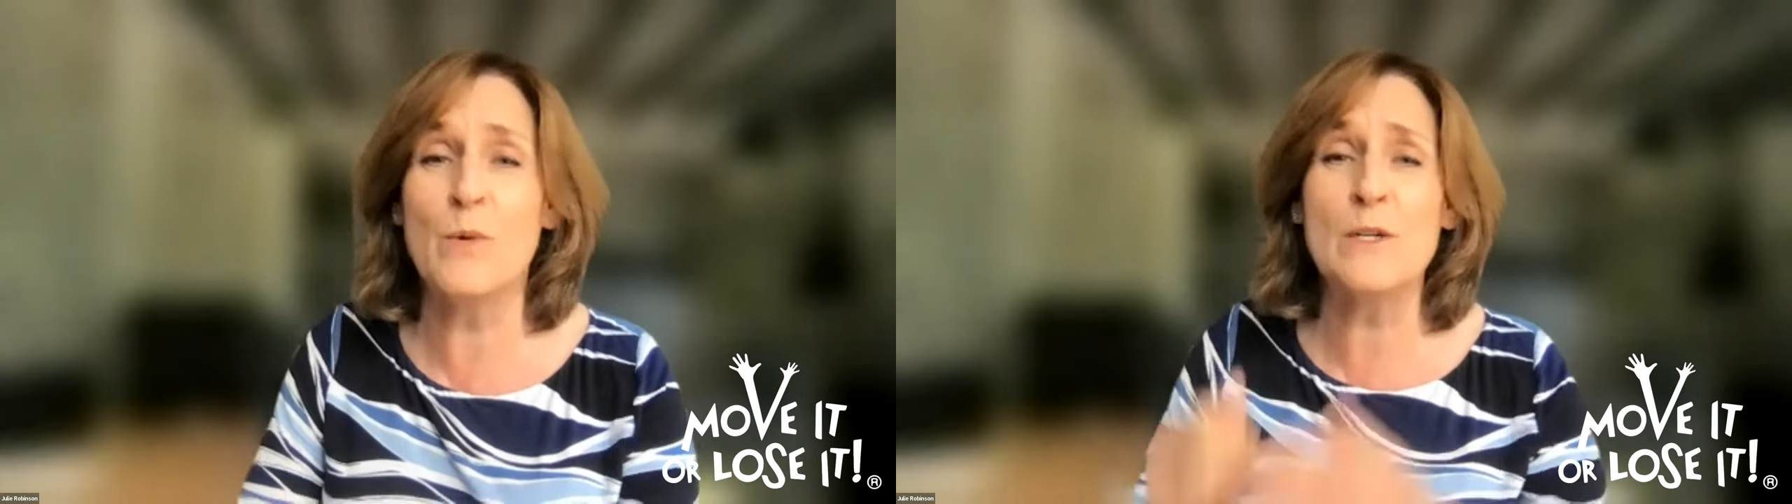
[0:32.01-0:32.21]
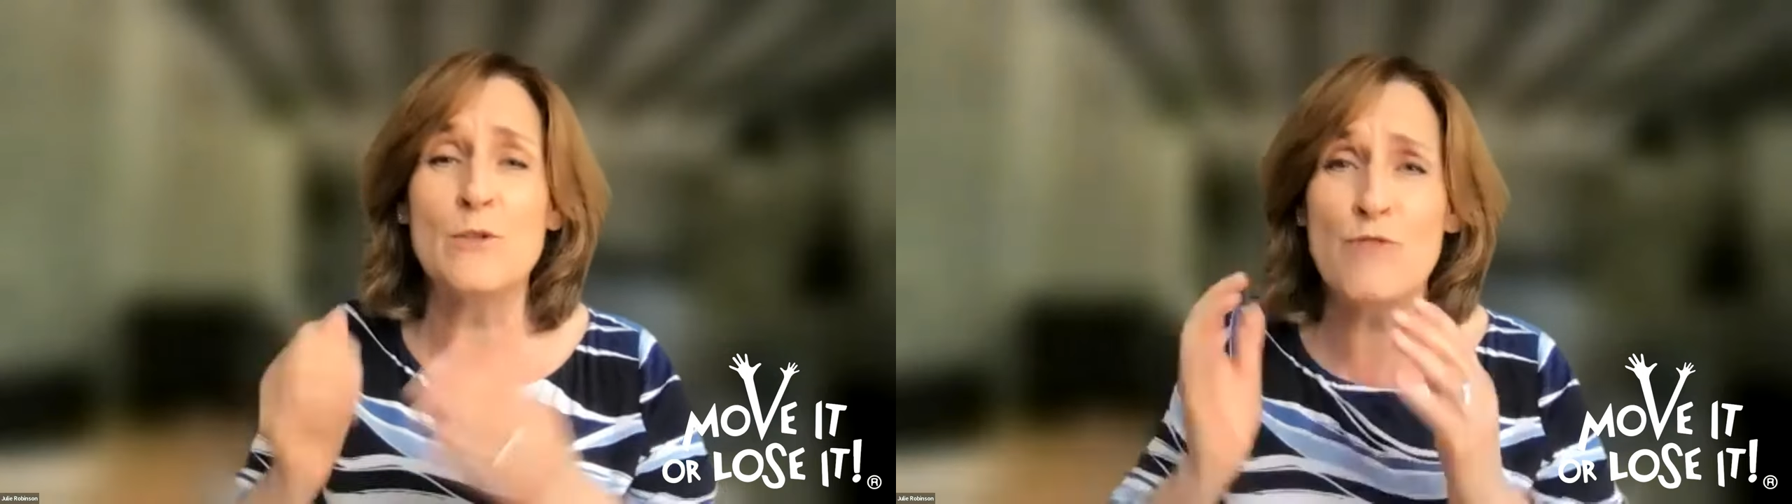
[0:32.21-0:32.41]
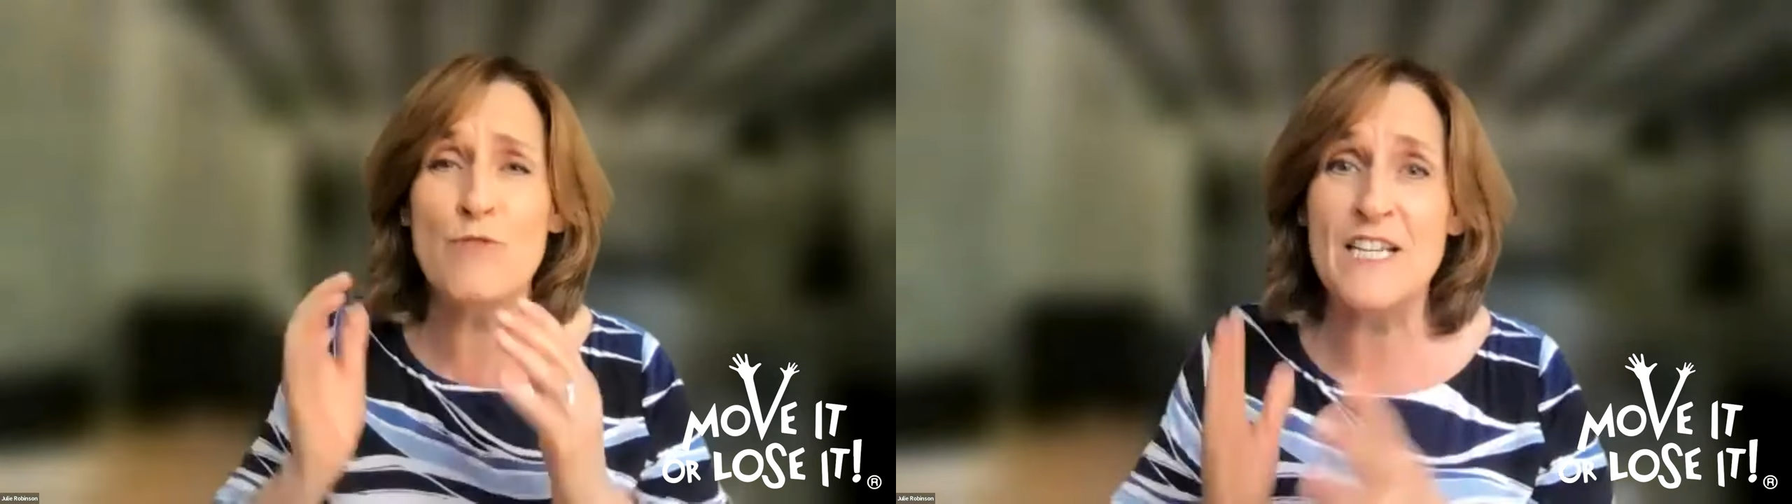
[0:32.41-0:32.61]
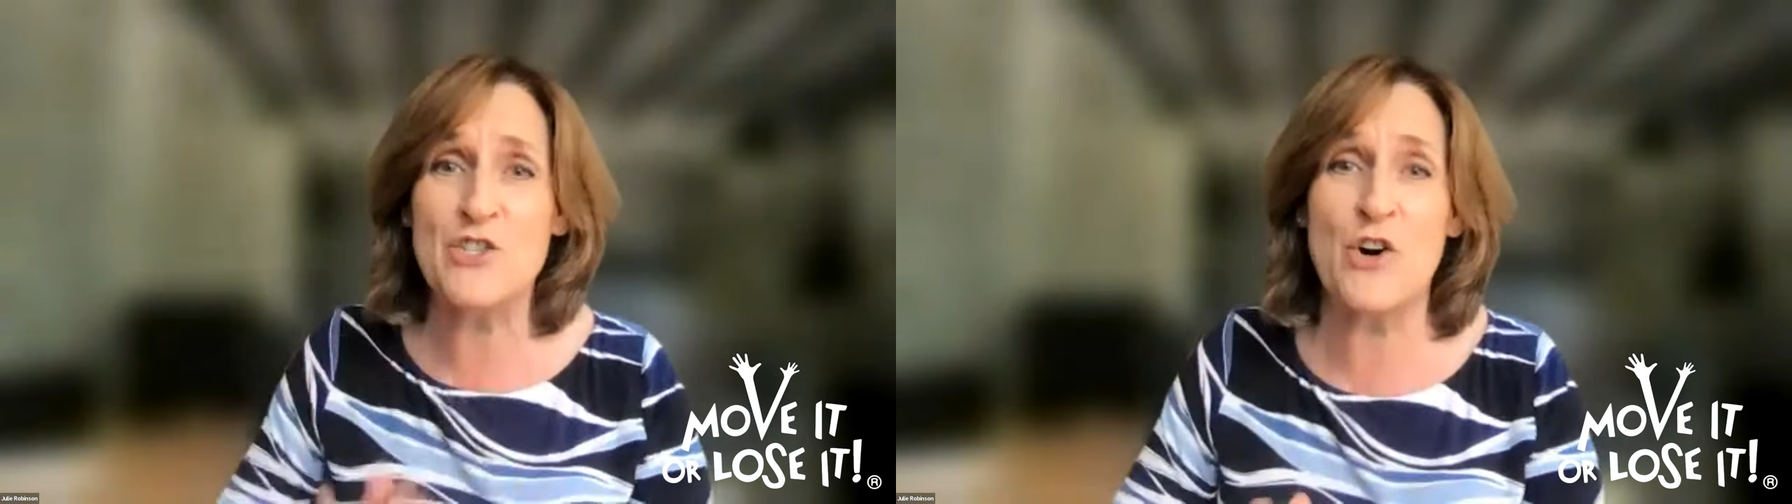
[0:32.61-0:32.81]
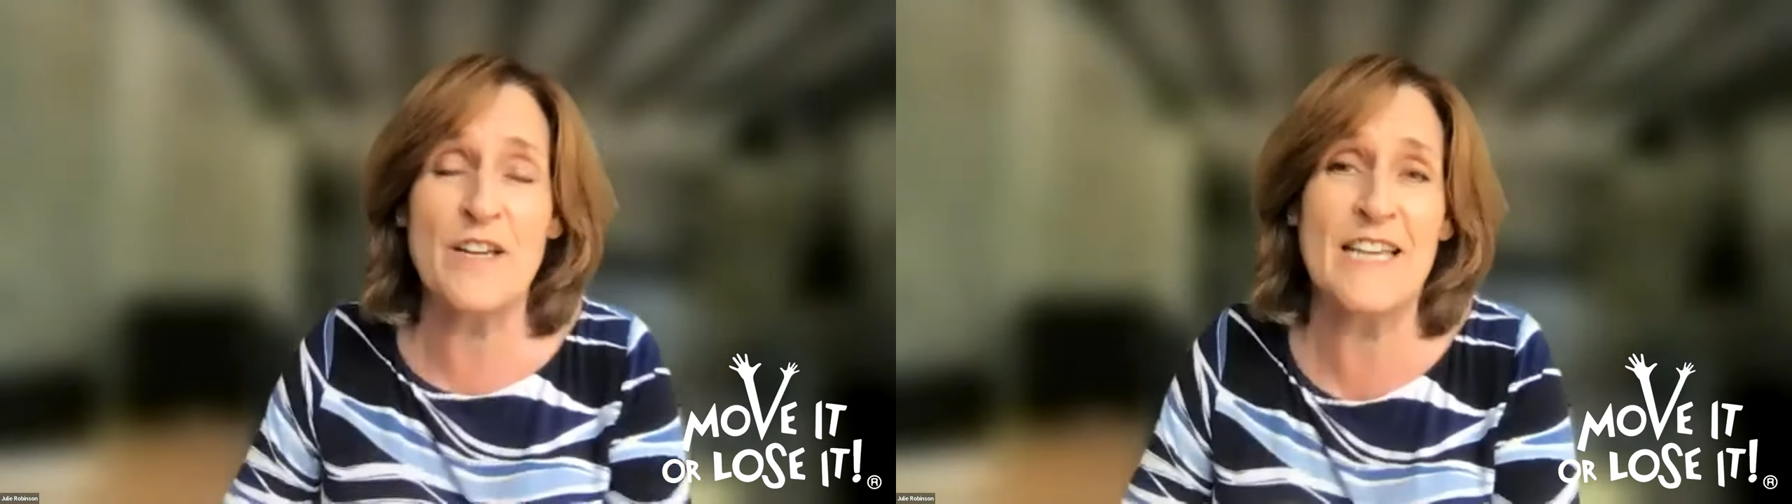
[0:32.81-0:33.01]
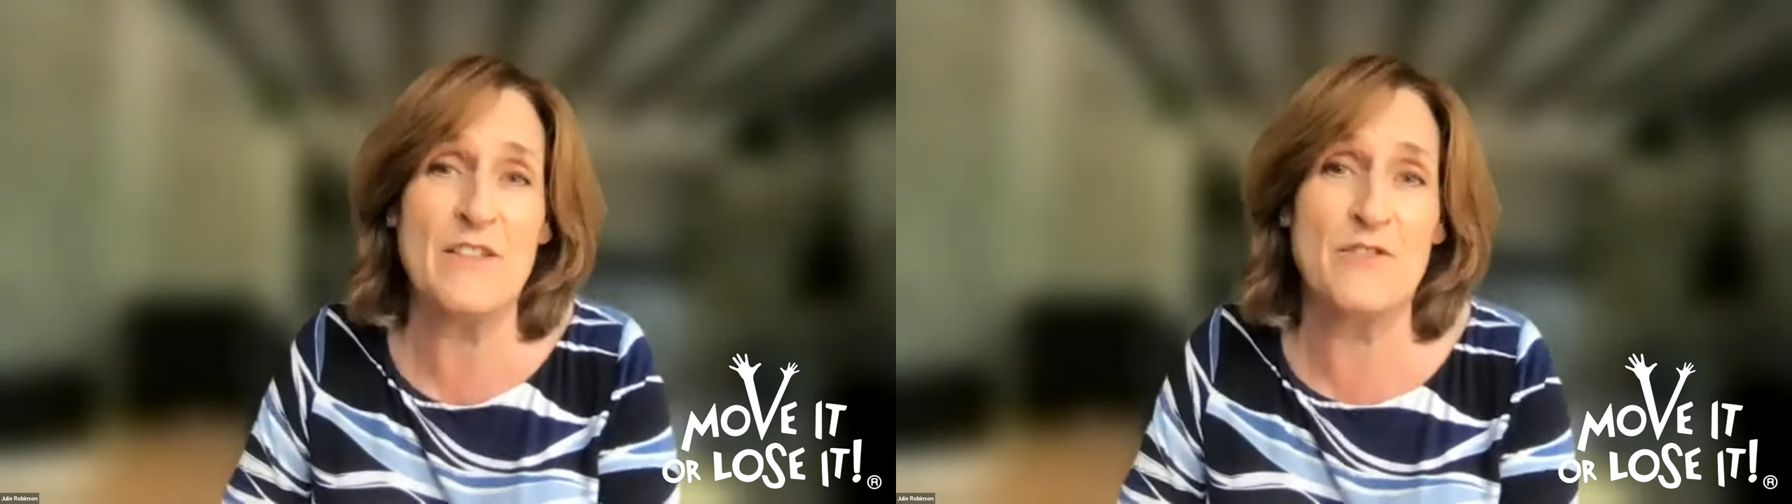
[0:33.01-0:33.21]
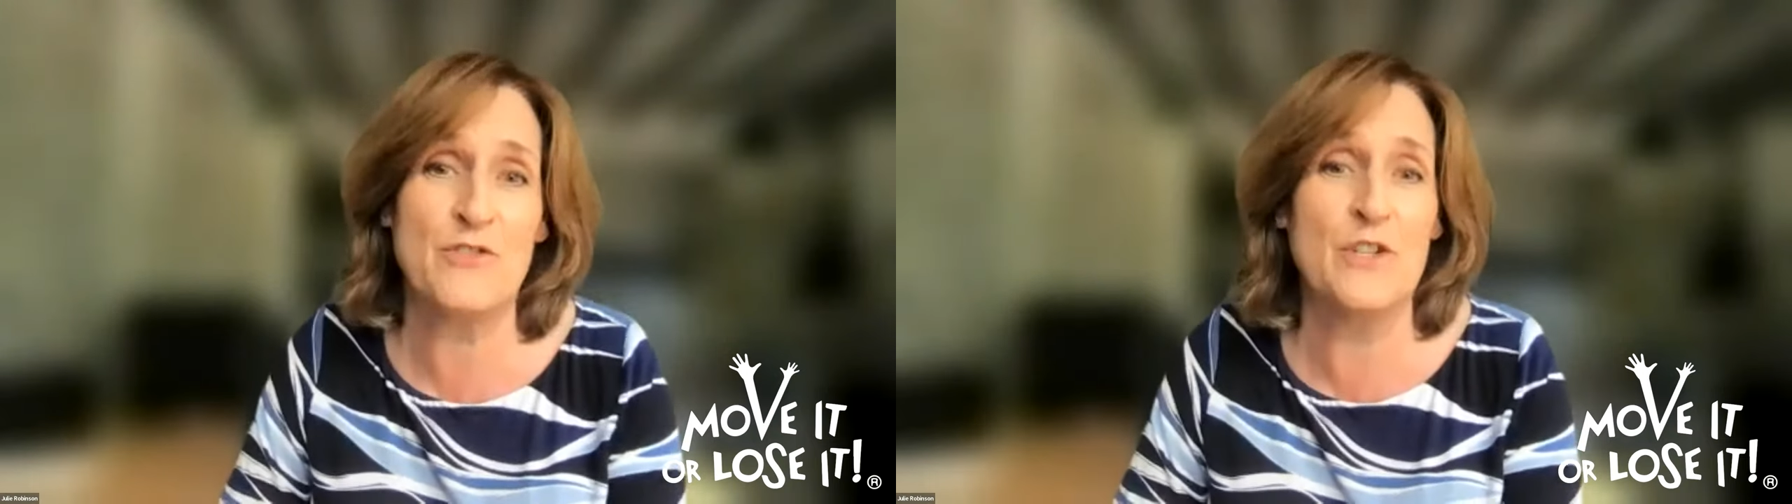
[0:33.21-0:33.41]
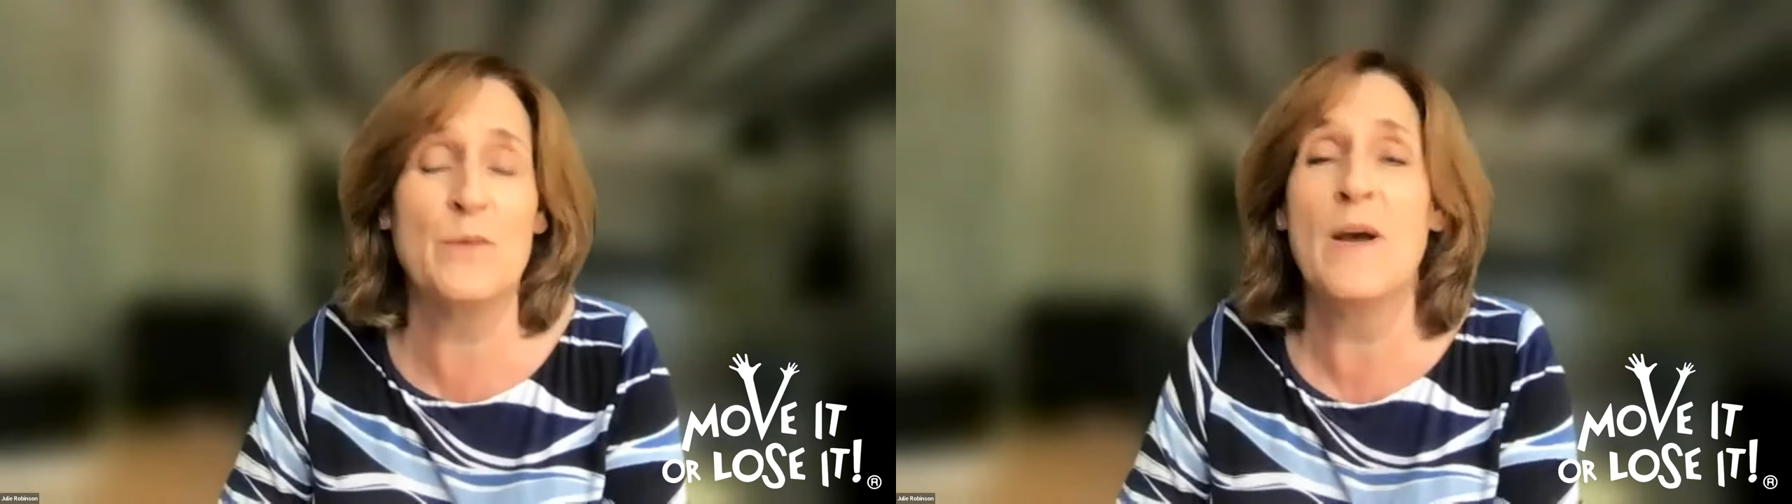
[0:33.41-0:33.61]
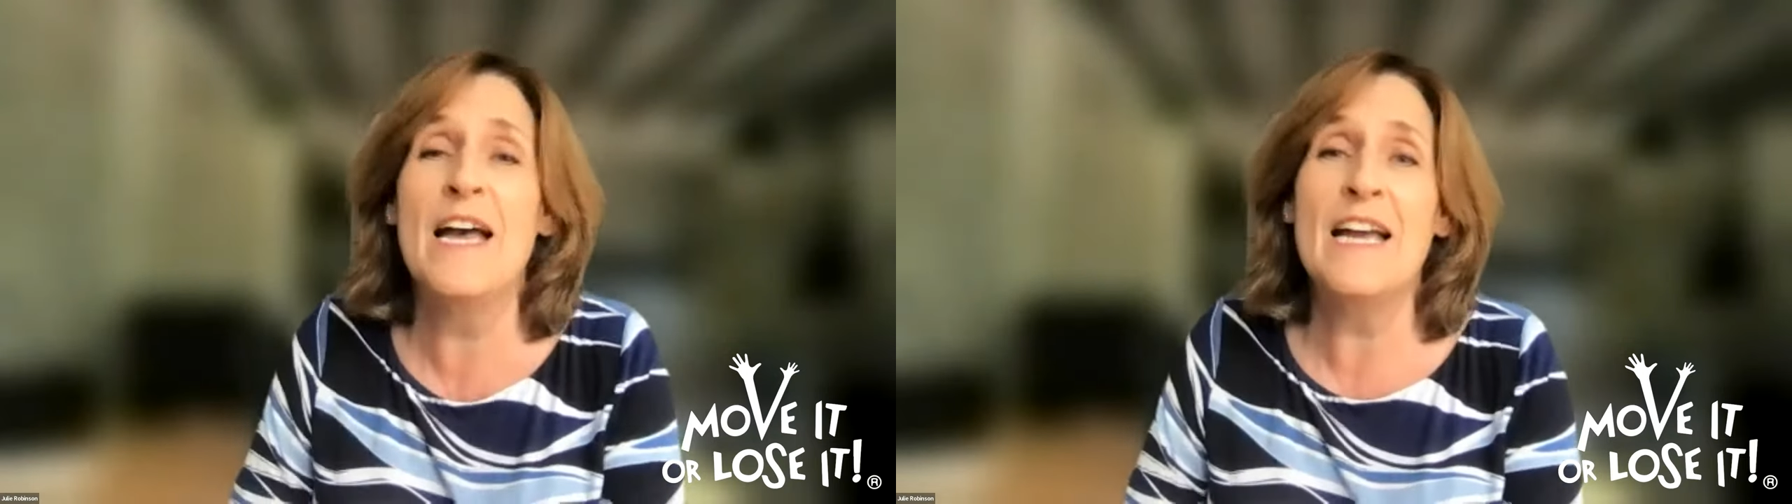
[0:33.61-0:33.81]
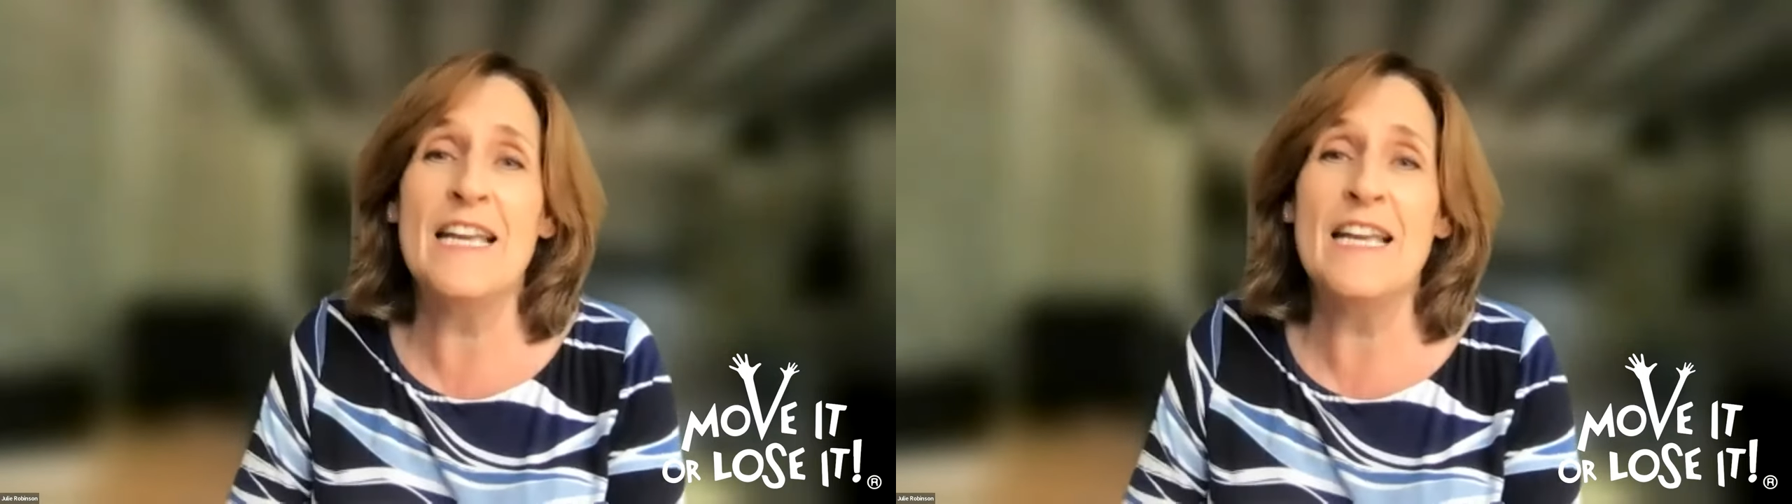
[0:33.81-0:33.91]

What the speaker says: we'll really try and get through